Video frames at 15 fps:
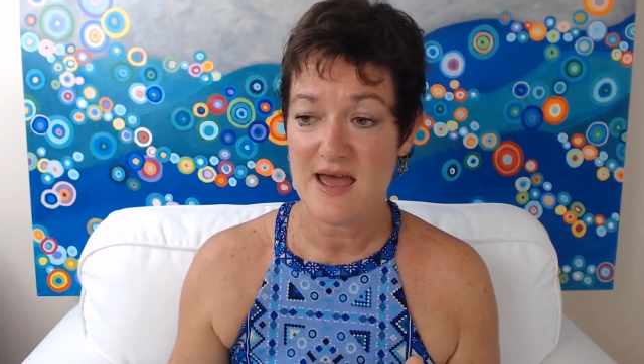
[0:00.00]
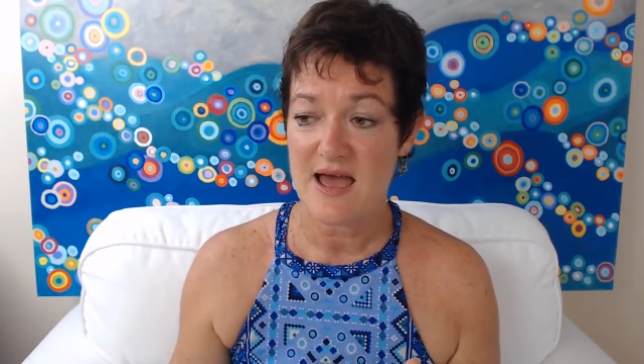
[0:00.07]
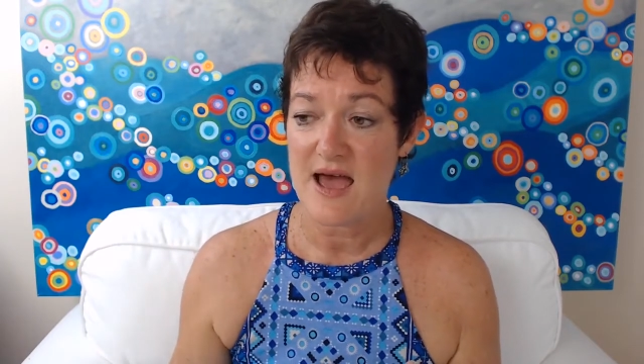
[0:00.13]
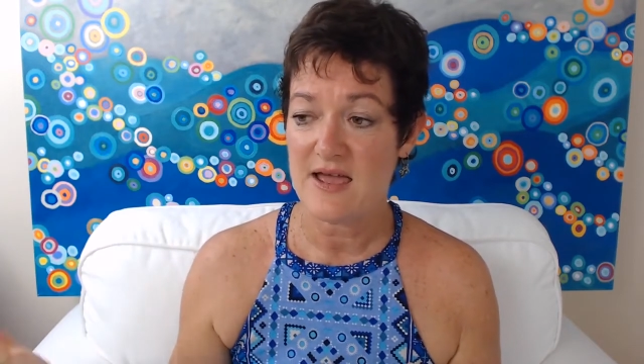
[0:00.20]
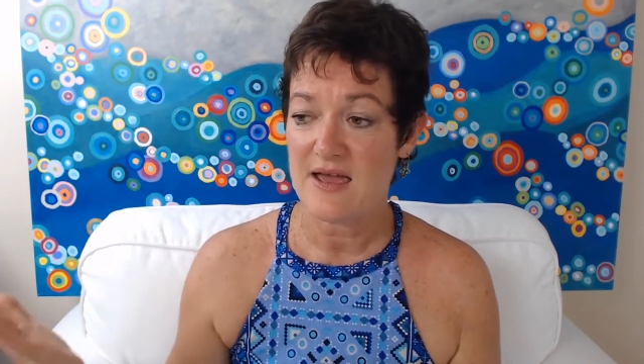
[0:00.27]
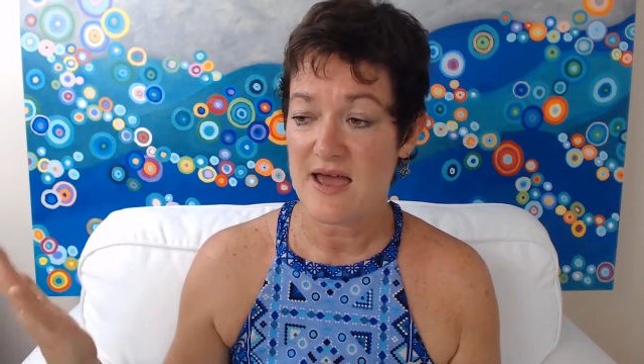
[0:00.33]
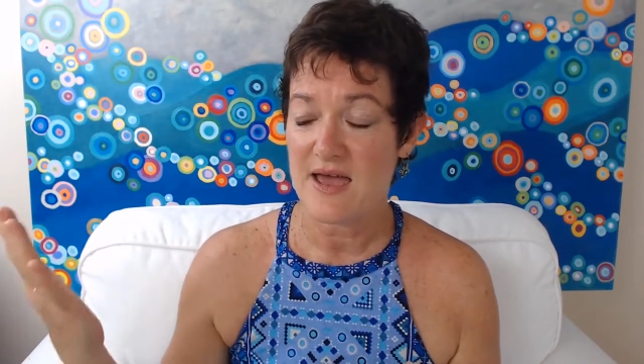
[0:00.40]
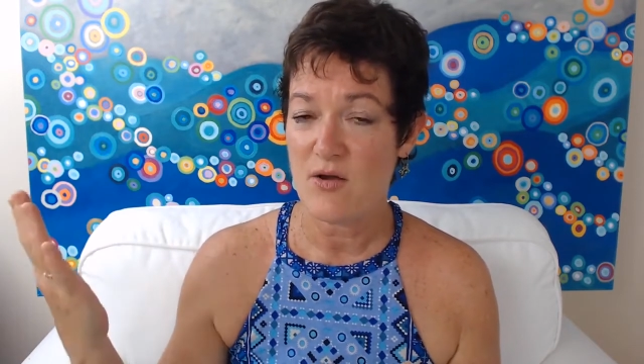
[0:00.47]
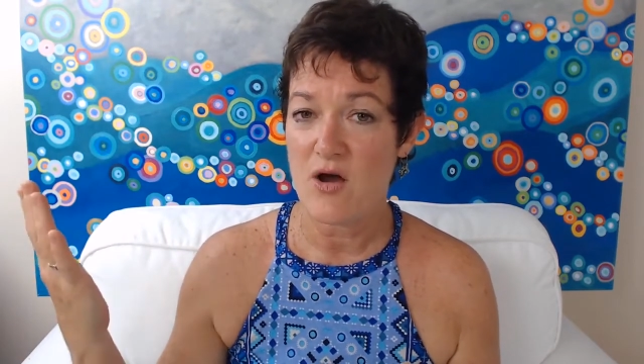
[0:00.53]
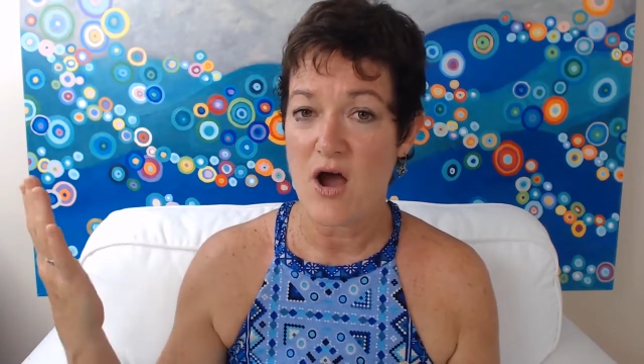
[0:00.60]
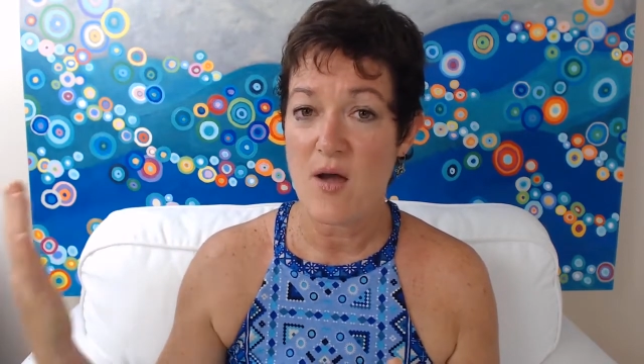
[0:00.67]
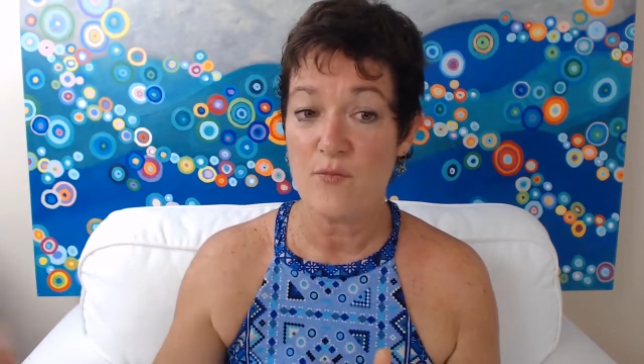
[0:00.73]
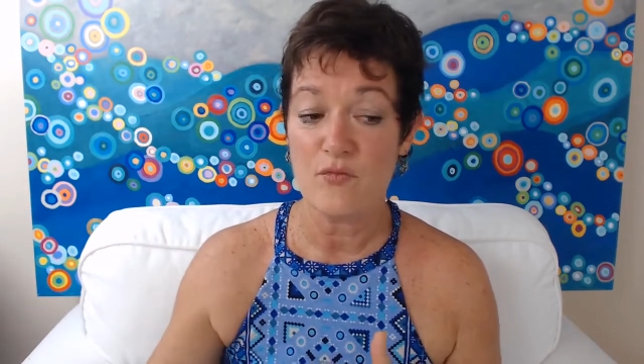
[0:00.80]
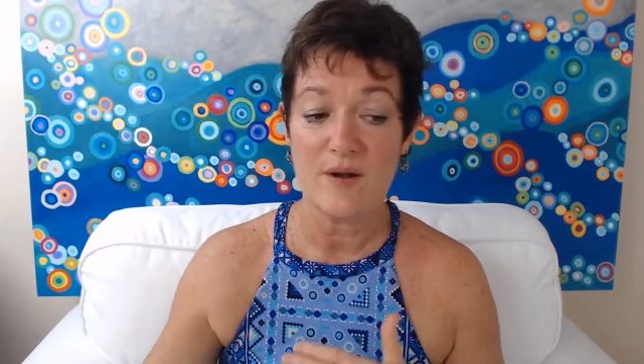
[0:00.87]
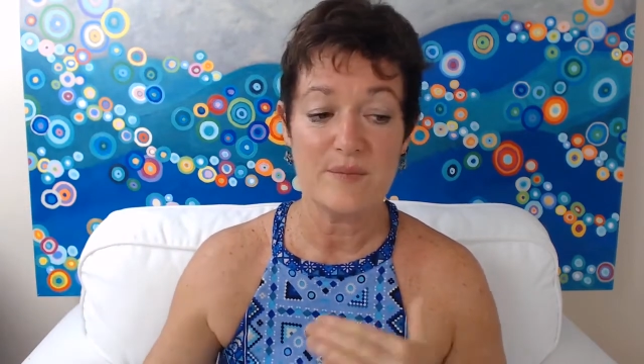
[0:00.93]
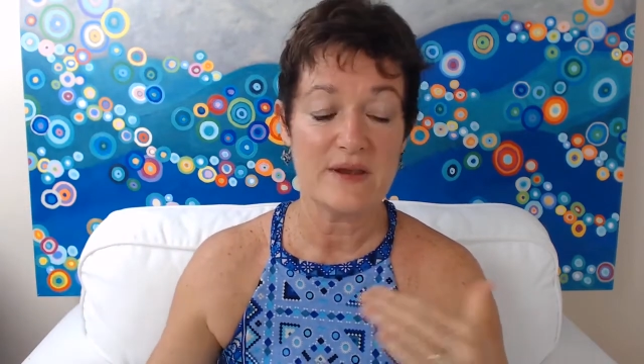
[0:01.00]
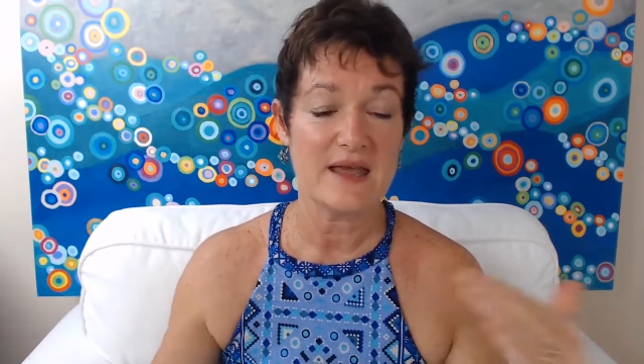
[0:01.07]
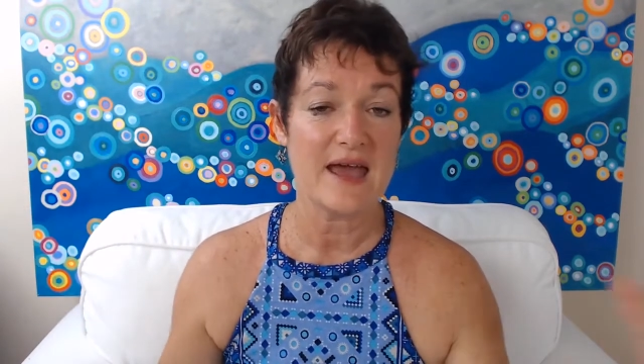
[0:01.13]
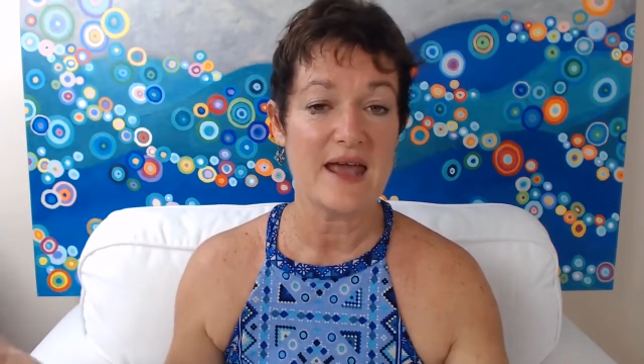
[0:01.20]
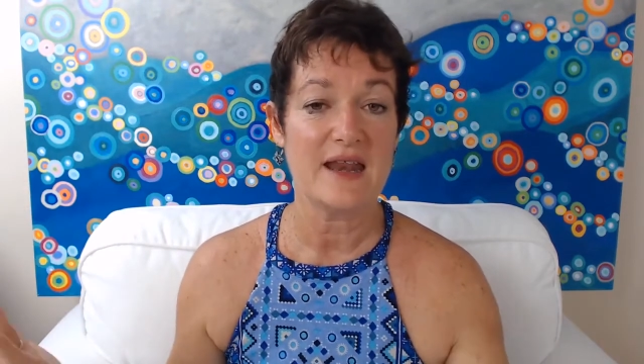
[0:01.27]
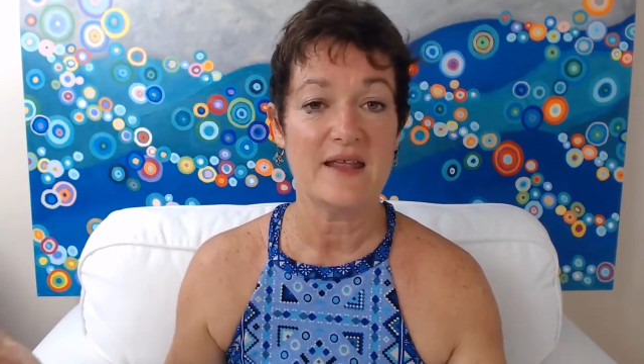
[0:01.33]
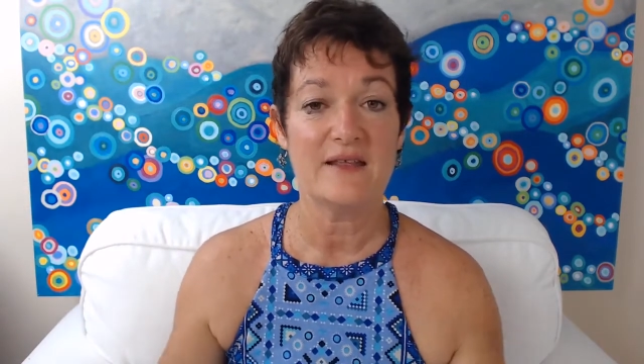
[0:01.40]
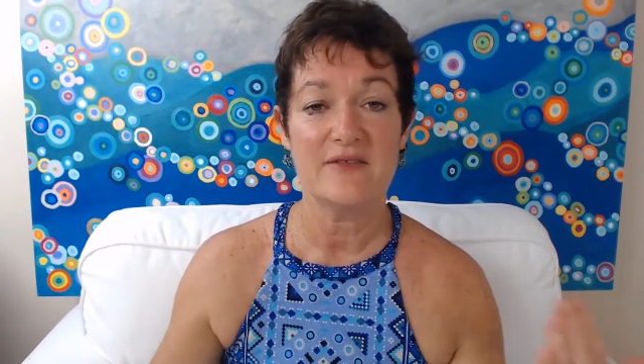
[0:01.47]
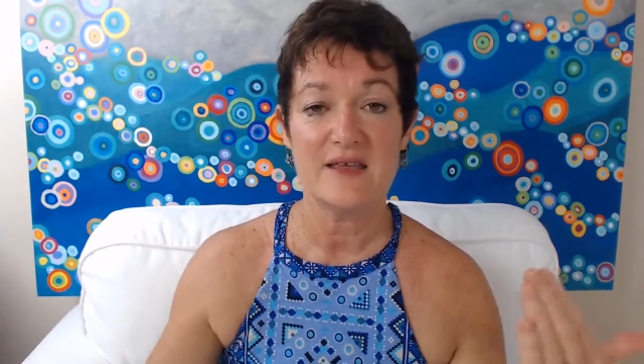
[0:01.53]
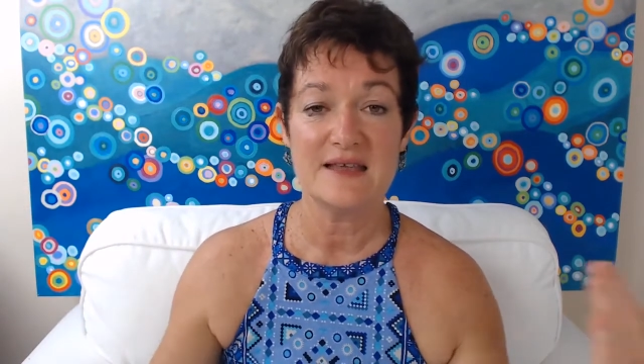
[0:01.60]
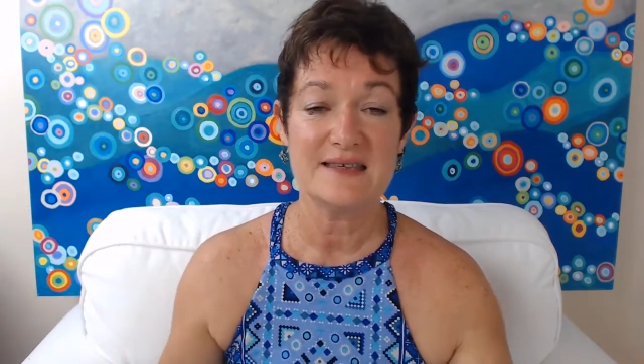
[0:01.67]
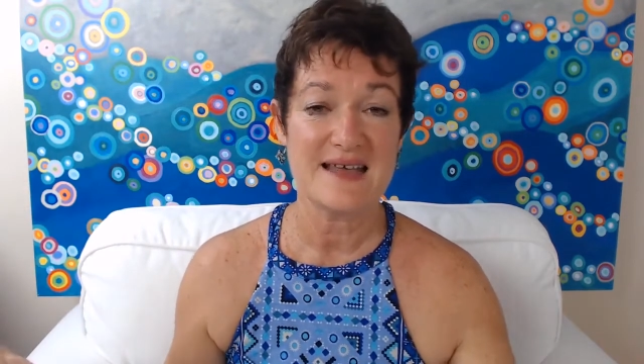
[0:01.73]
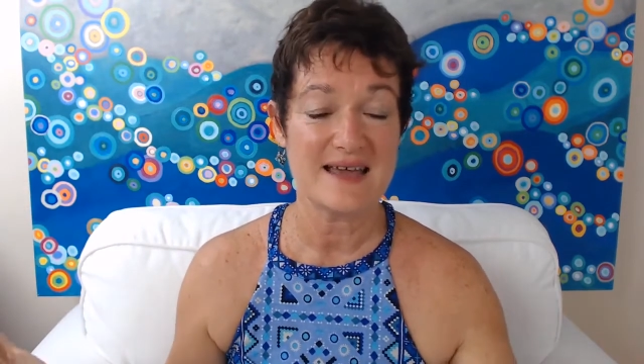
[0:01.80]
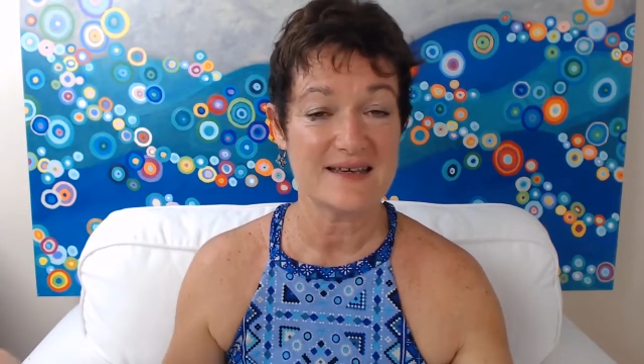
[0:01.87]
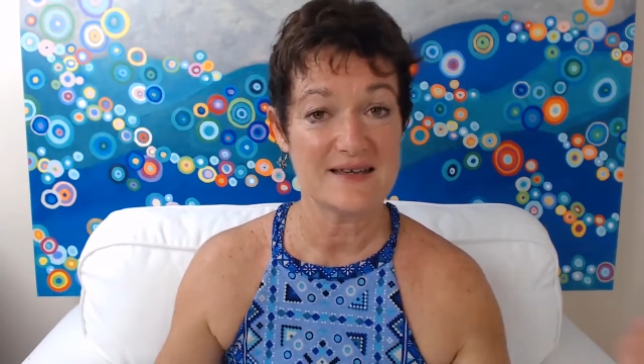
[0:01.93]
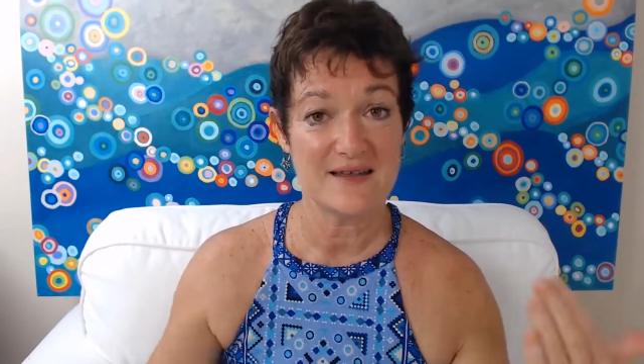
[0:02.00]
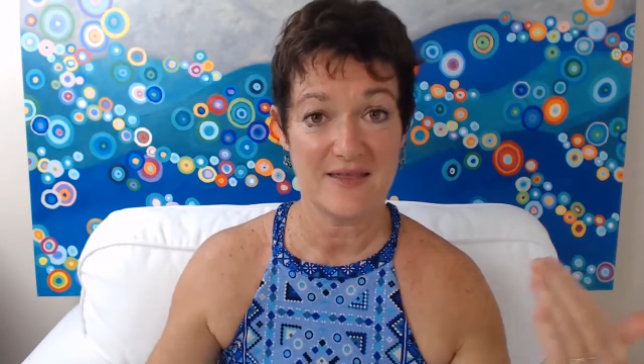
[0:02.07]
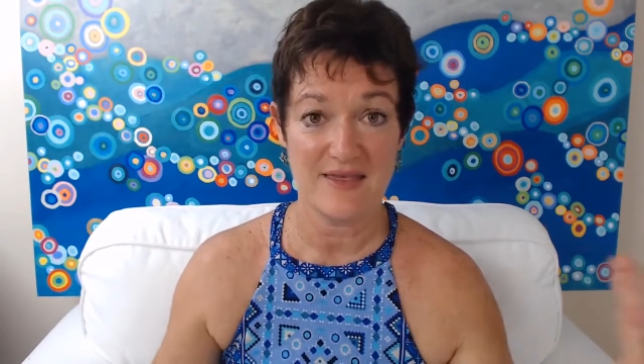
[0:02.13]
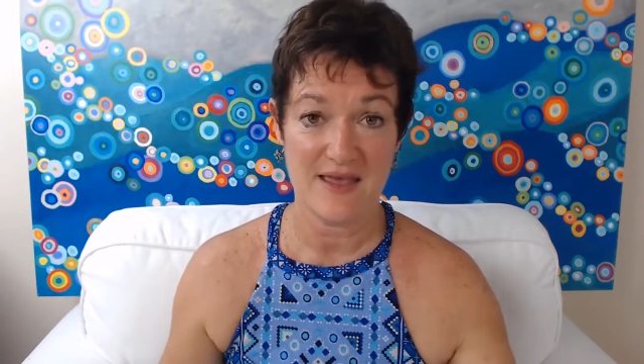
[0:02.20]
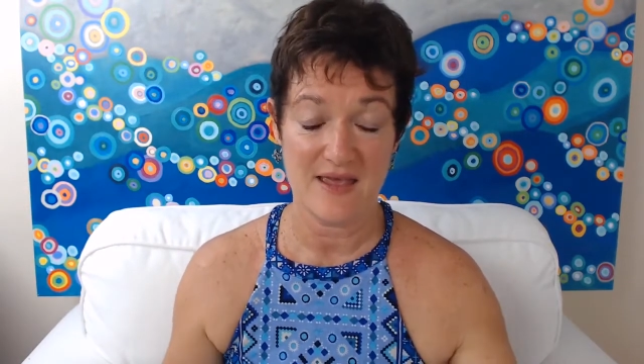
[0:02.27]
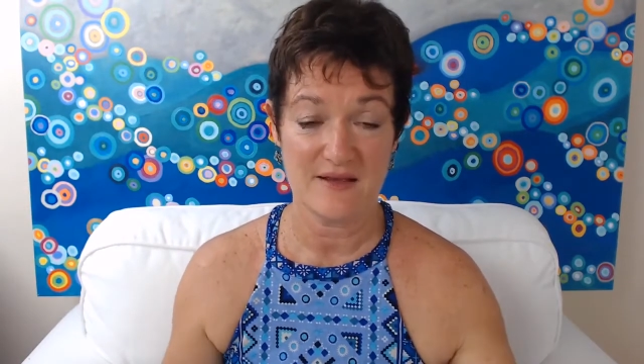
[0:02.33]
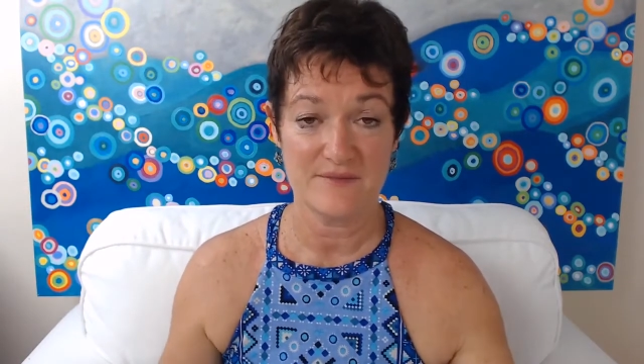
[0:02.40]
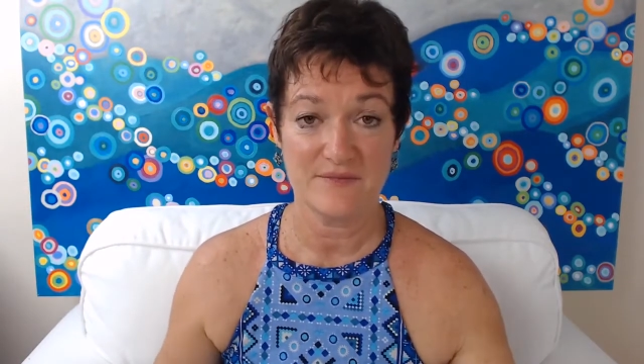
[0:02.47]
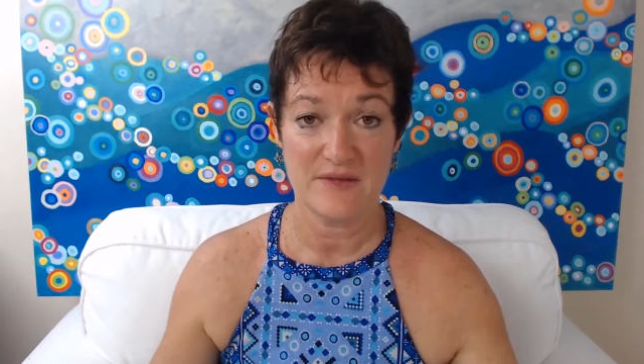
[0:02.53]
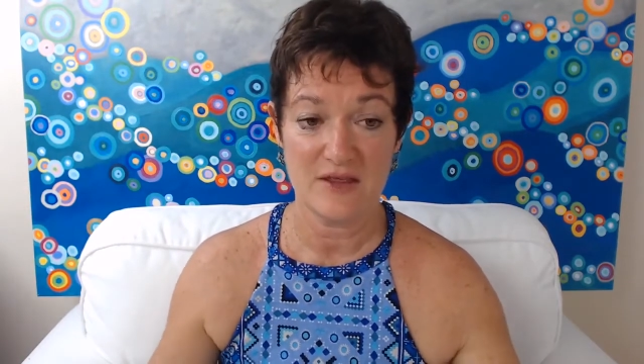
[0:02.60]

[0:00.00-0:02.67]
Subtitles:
okay, I'm replicating the exact thing.